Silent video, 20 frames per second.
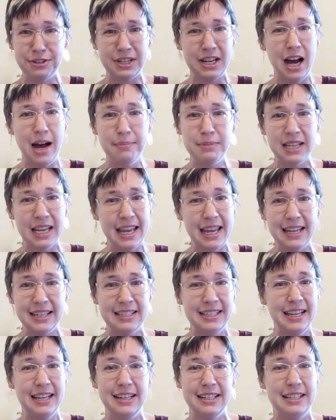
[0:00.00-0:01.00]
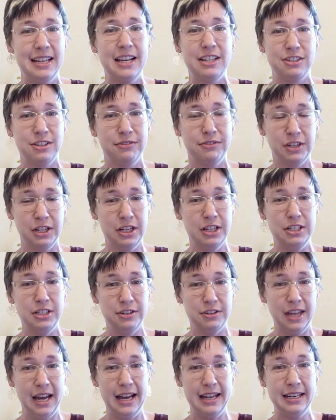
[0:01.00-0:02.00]
gobs of hand sanitizer if you're going to
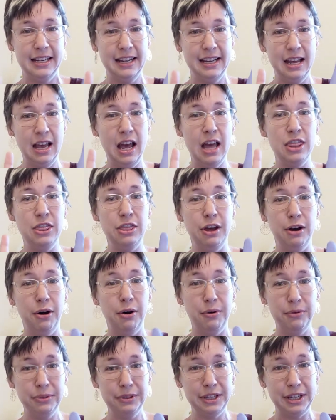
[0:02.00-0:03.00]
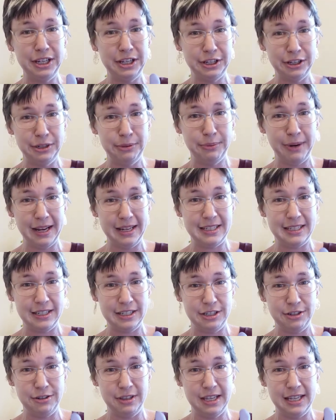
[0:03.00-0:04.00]
do that. The only good way to
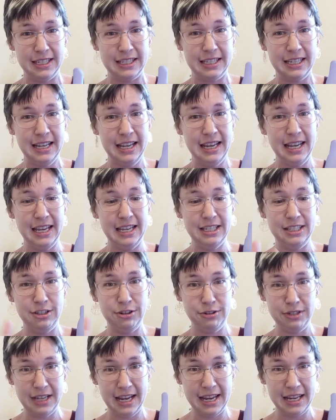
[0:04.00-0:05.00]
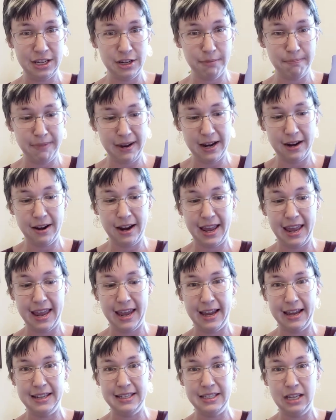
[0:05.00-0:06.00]
do this is to take your bare
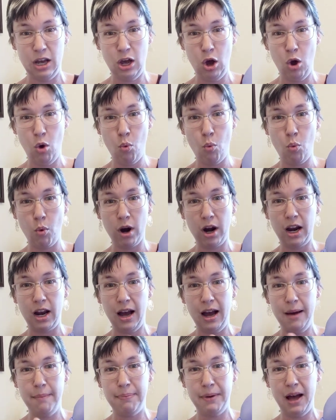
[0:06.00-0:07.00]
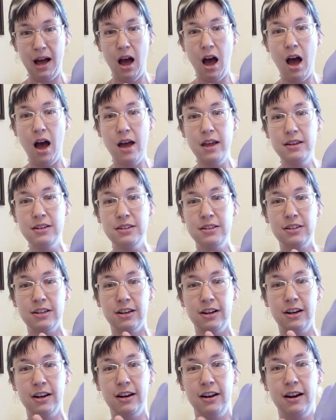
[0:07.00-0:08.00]
hand, work up
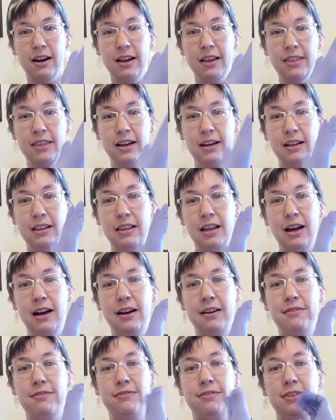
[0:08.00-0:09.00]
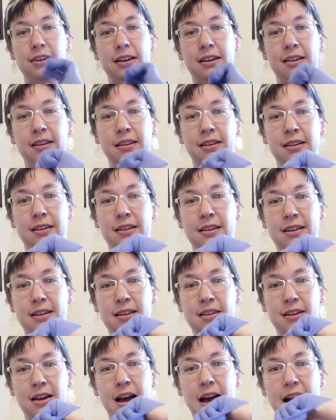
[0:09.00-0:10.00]
under the glove.
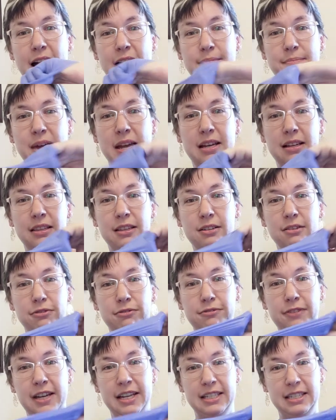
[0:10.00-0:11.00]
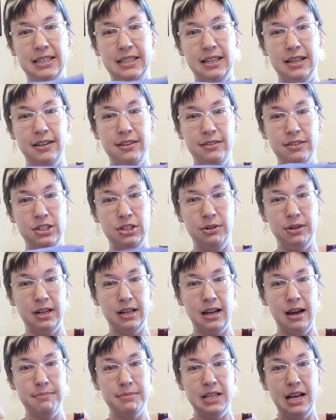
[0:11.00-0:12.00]
I make a little fist so
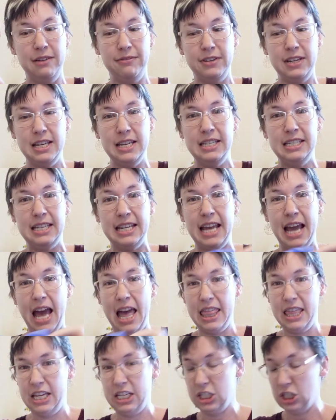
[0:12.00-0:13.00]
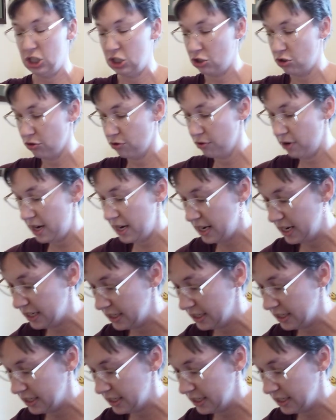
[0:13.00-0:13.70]
it comes off easy, and then straight